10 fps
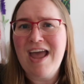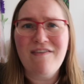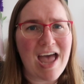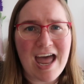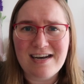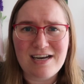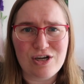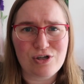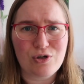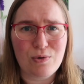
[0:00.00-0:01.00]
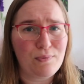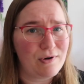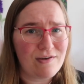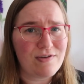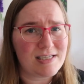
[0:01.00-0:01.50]
ever had an issue
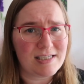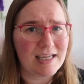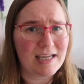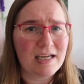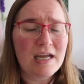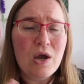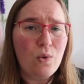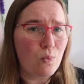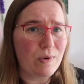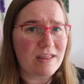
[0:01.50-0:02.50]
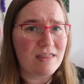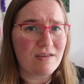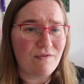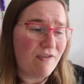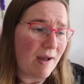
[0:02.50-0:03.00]
previously
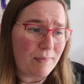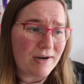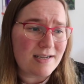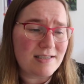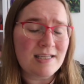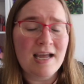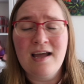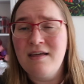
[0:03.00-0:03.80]
with fabrics,